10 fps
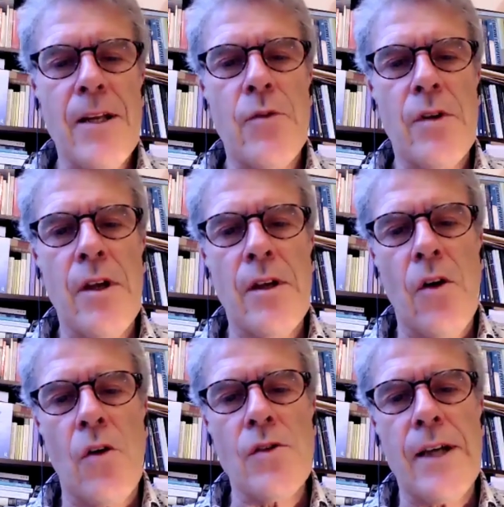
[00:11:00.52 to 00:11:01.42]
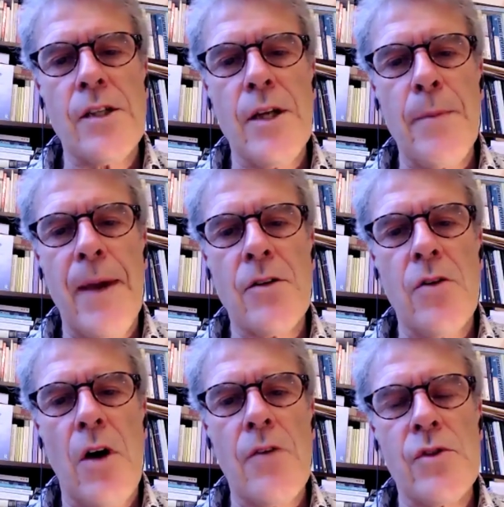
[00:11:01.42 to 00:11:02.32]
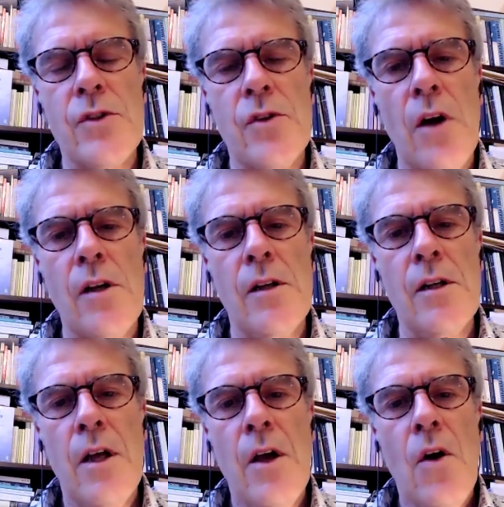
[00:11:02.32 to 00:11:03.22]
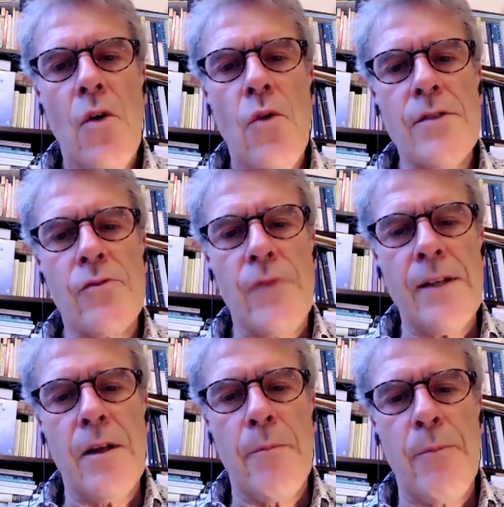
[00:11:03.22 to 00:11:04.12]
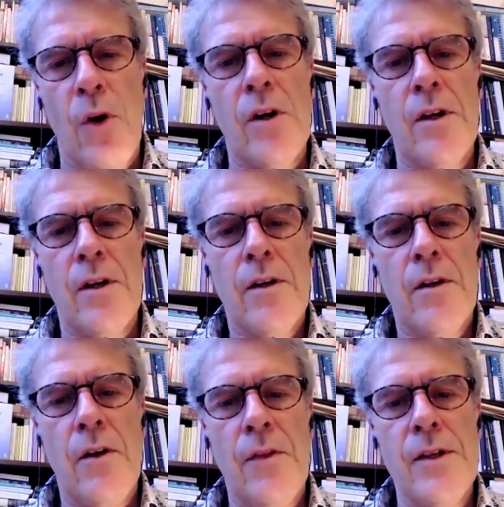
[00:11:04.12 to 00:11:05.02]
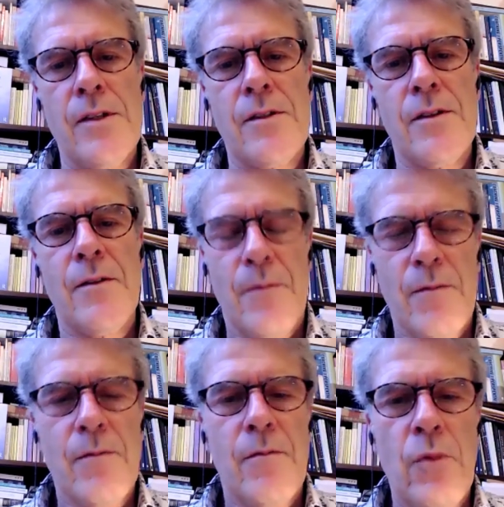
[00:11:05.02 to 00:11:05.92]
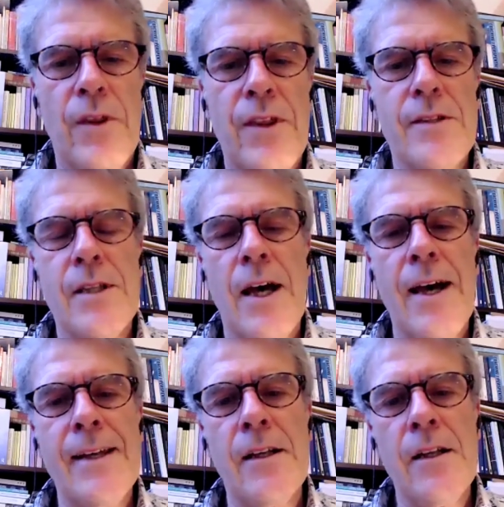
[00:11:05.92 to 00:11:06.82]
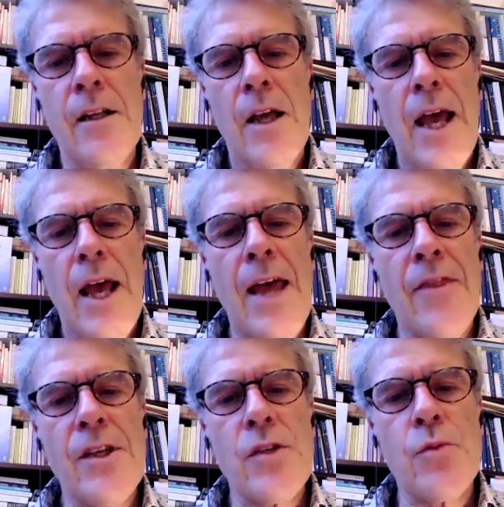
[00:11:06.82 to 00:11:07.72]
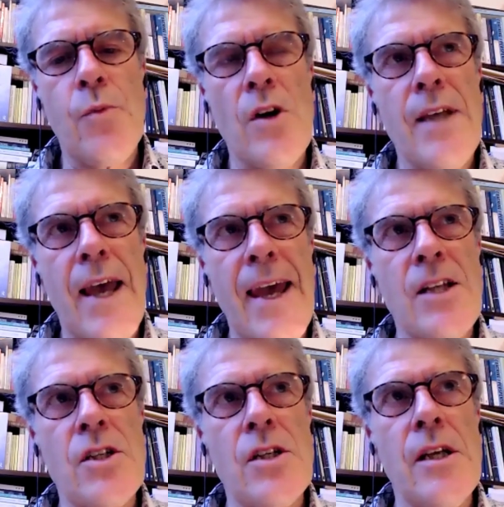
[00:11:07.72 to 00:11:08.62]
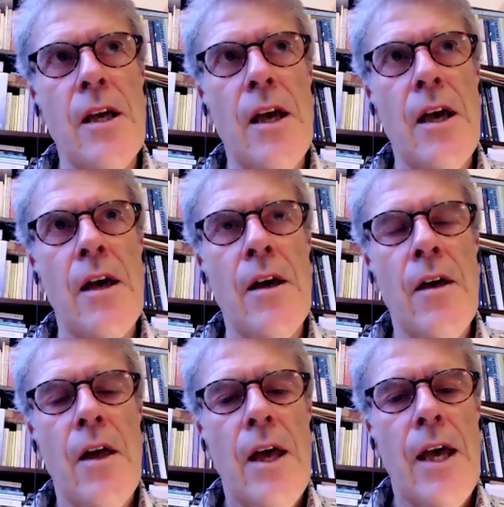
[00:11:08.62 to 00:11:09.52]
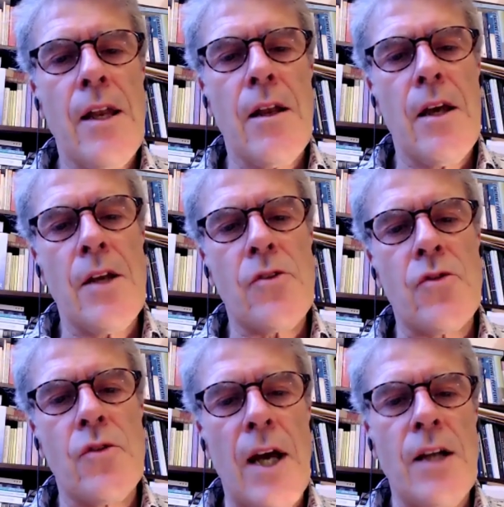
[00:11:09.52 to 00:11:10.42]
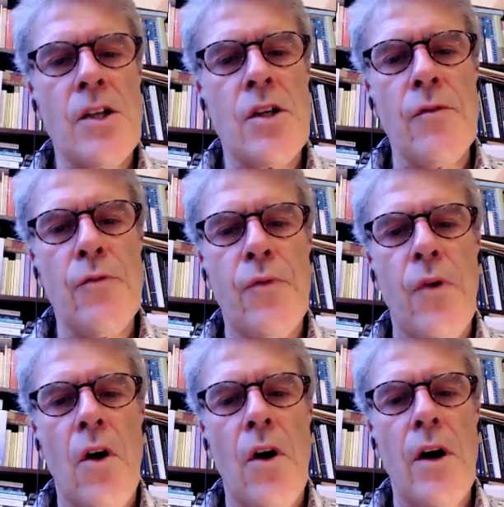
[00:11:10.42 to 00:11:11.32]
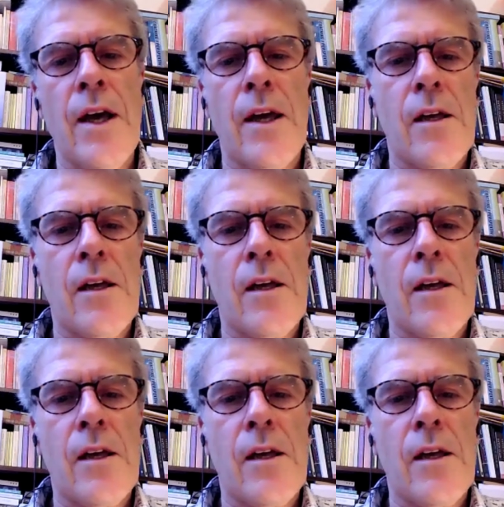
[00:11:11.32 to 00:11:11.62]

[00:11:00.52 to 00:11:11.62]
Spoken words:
it goes actually back to Aristotle, who has written a book on this with this title. And this was actually an introduction for a